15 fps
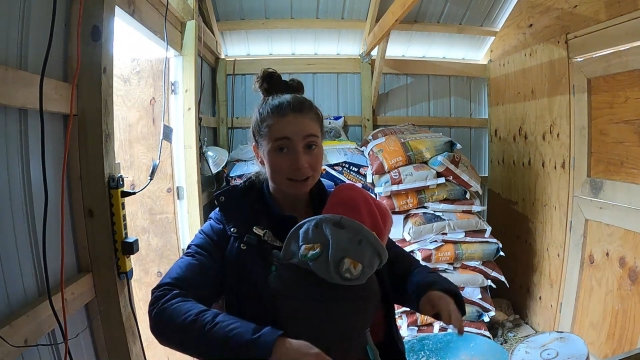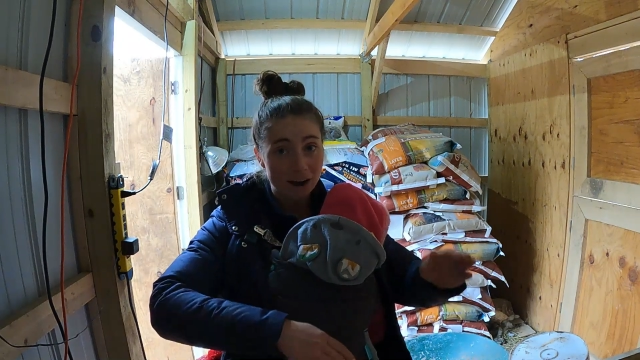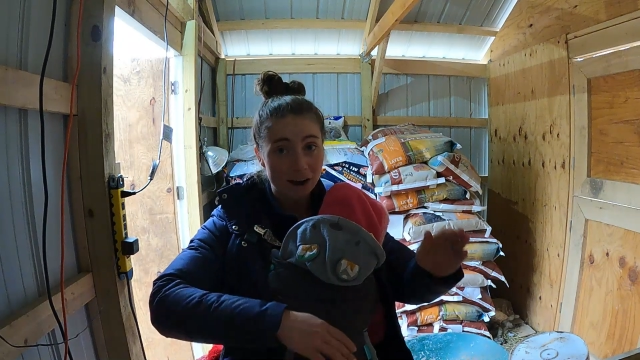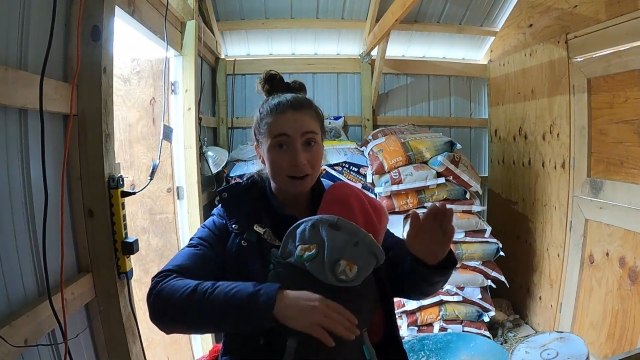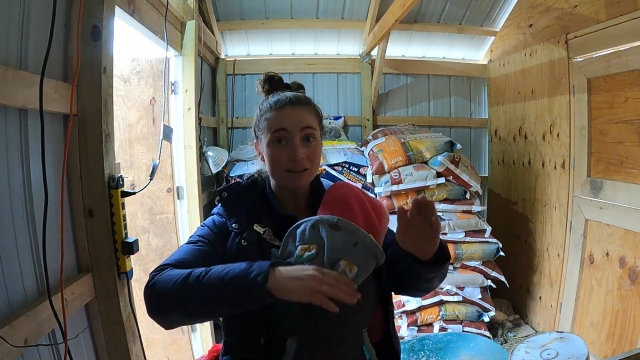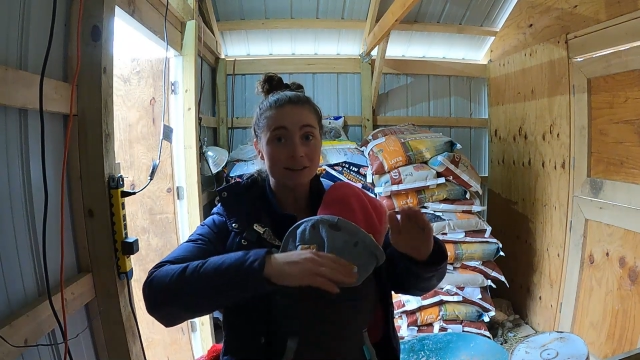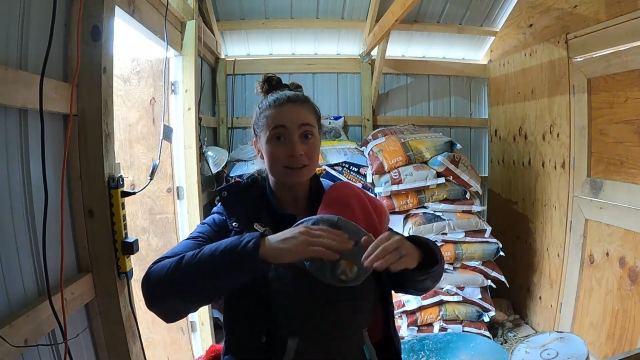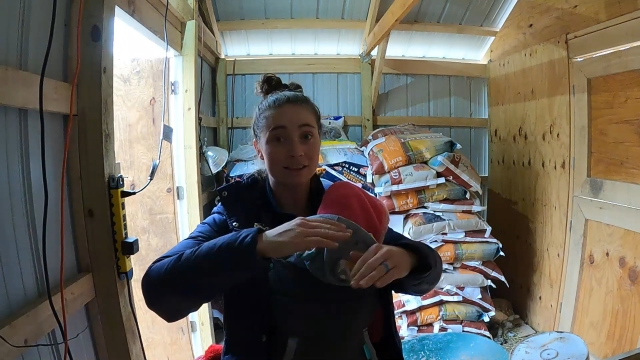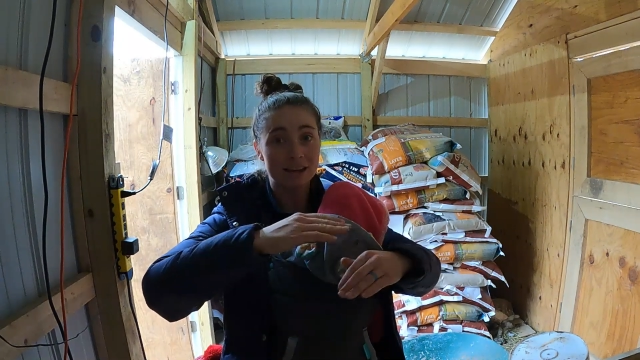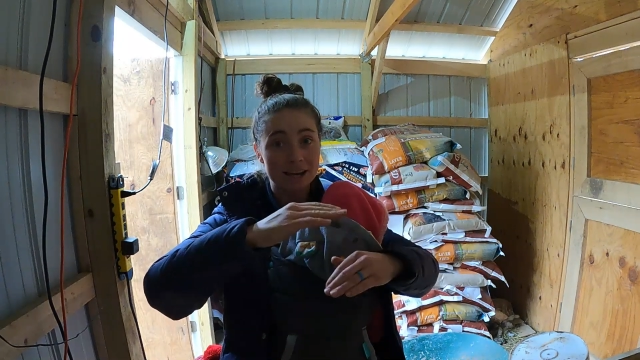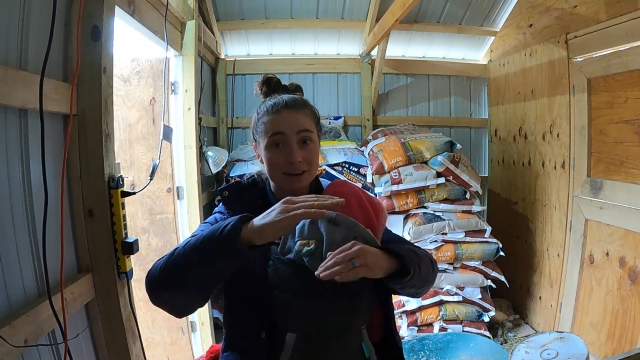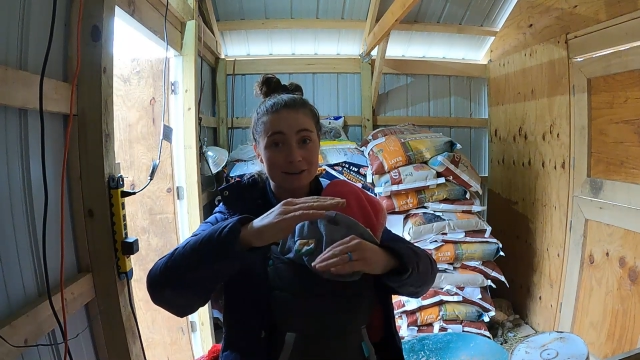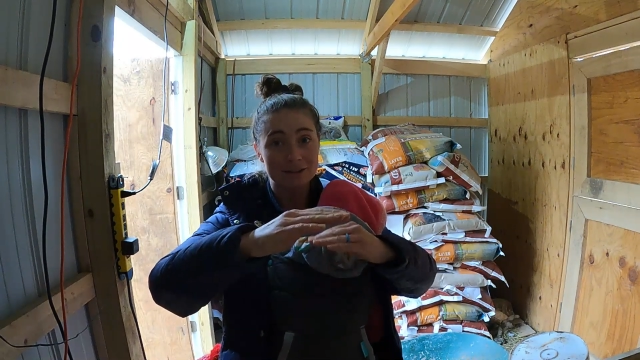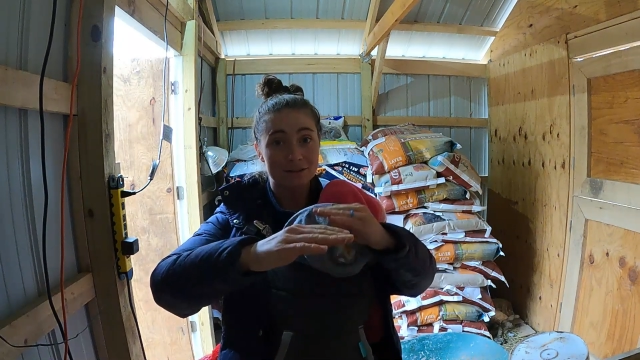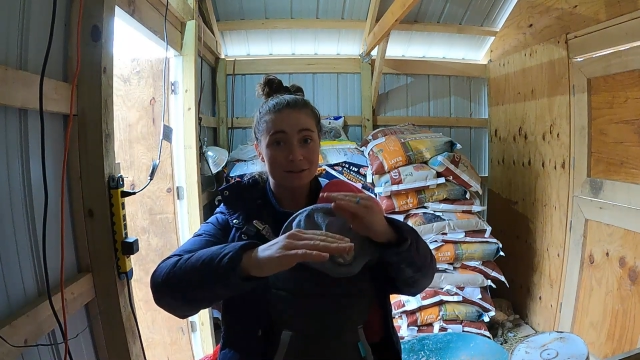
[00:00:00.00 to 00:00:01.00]
all the
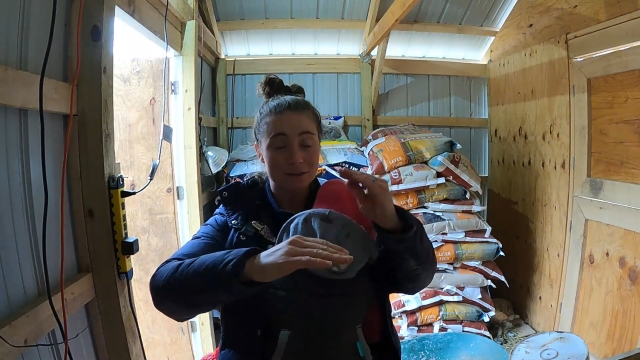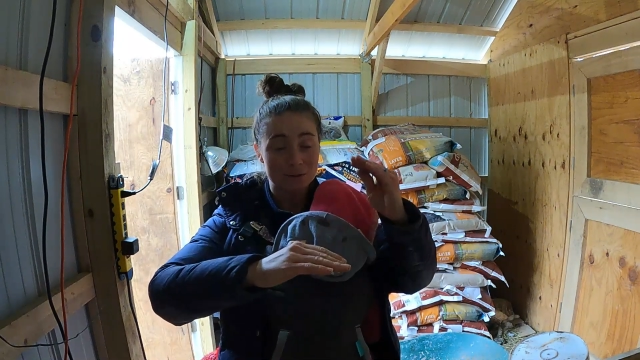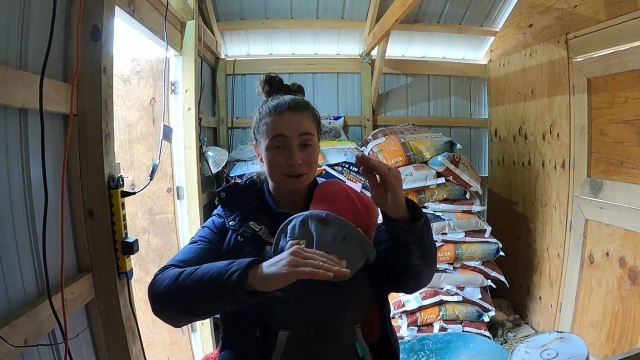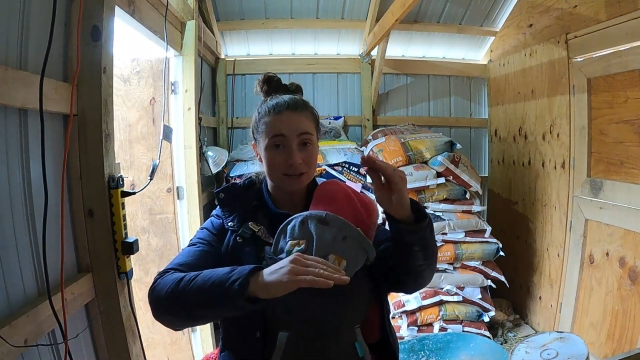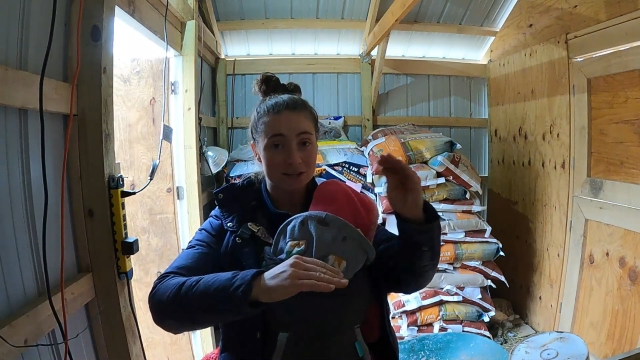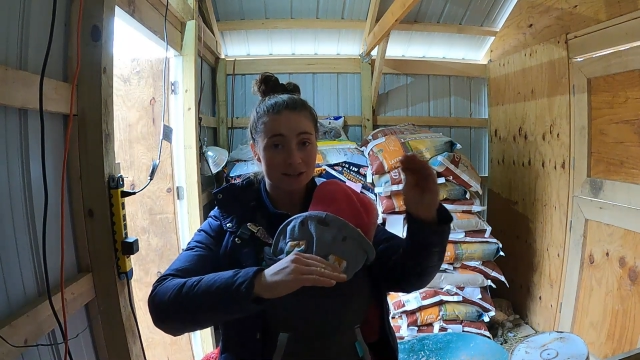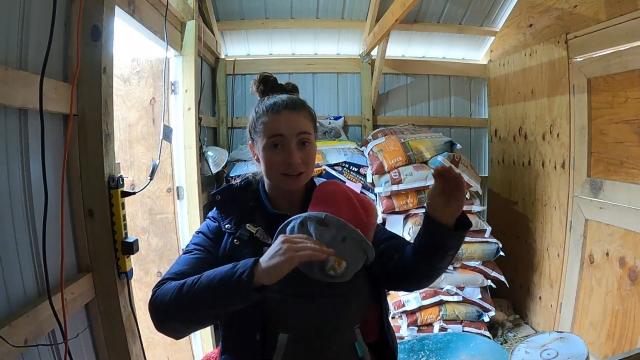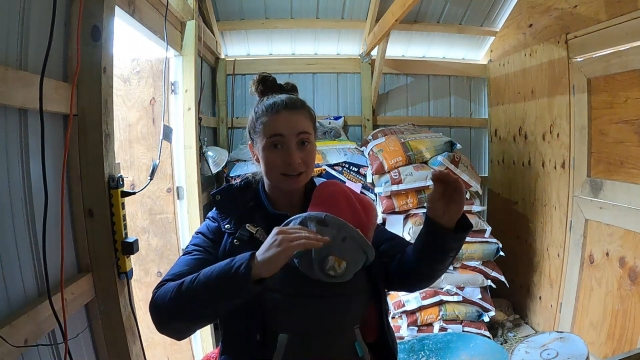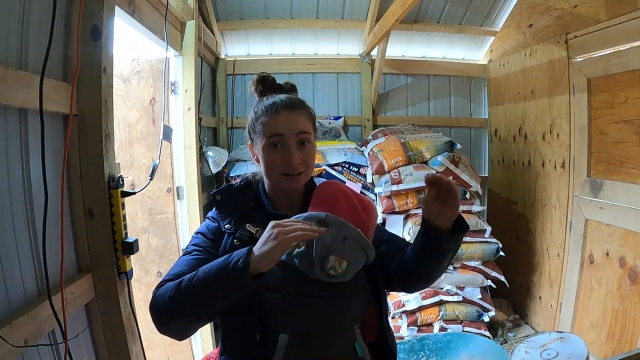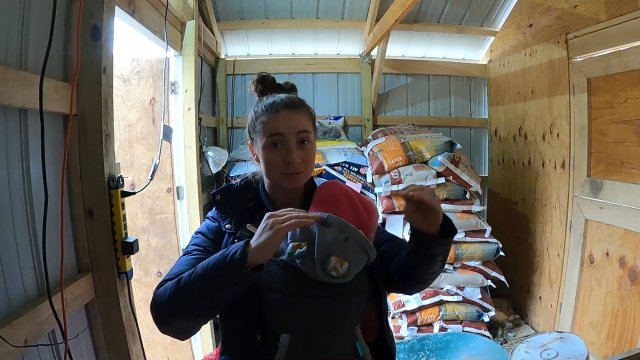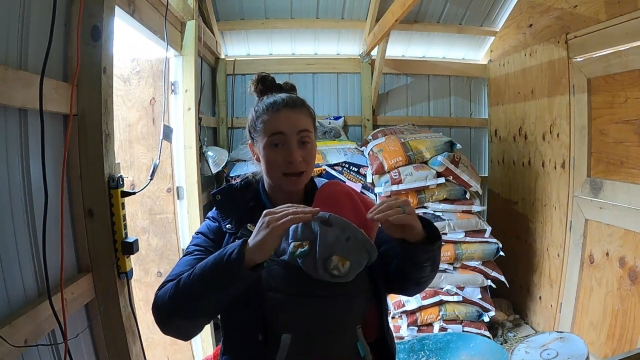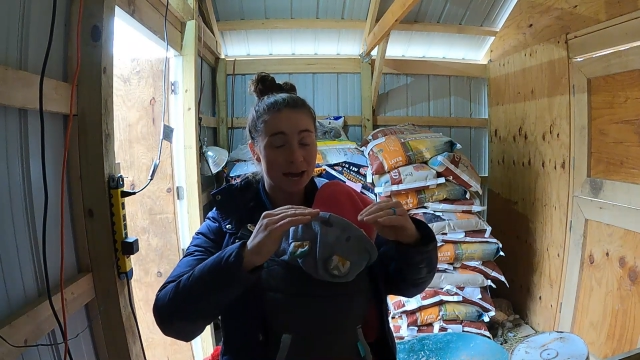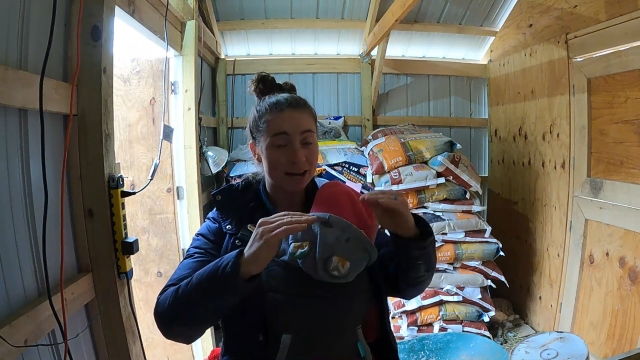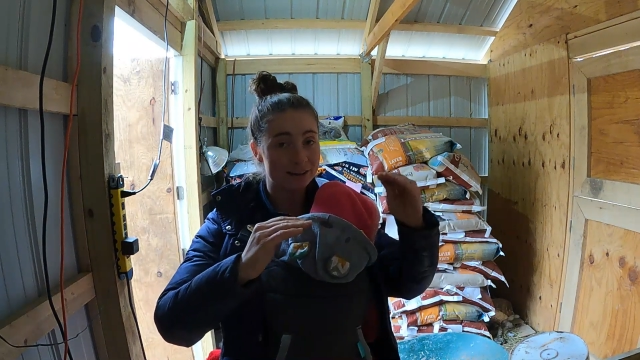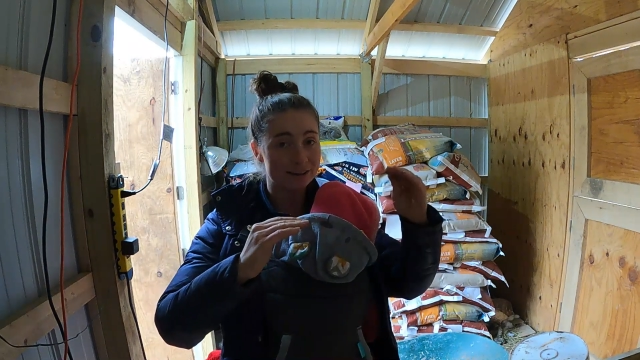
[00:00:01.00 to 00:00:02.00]
layers over the winter
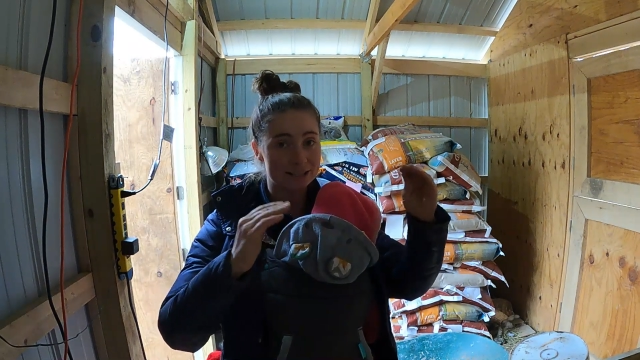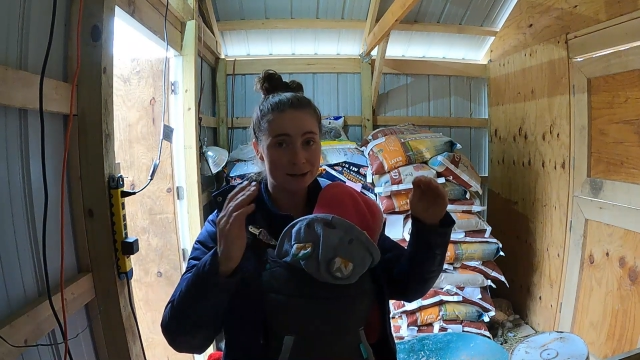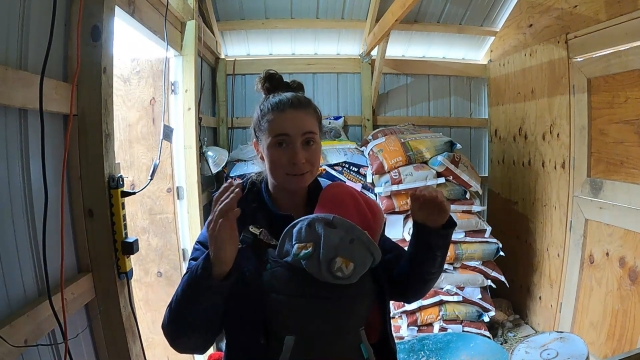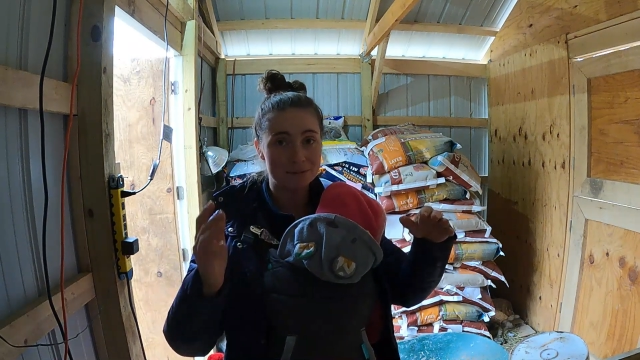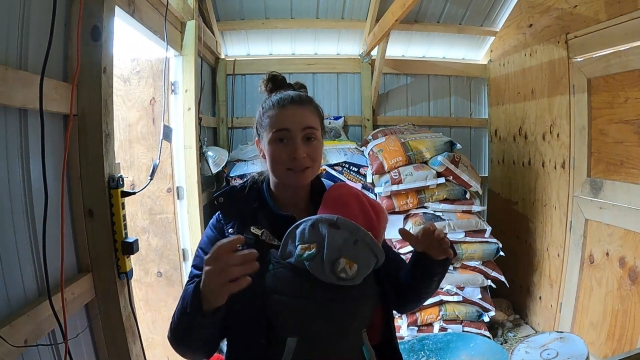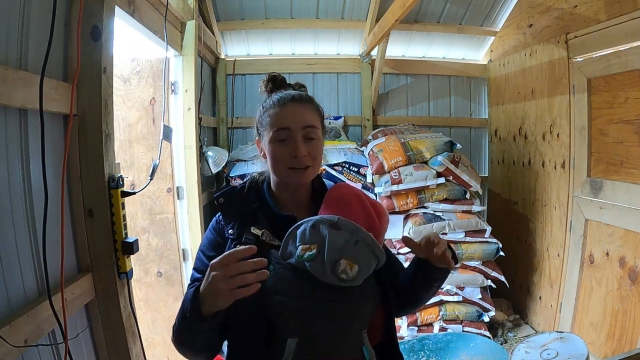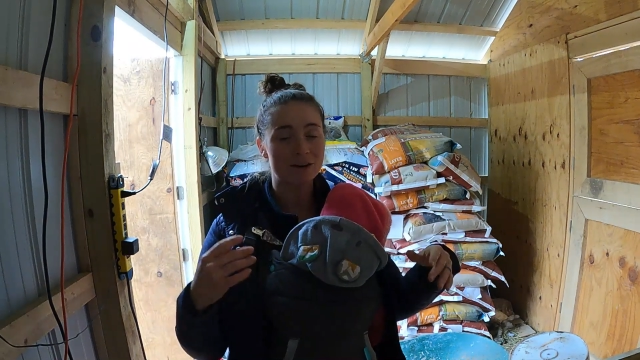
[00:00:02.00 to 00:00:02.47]
piled up.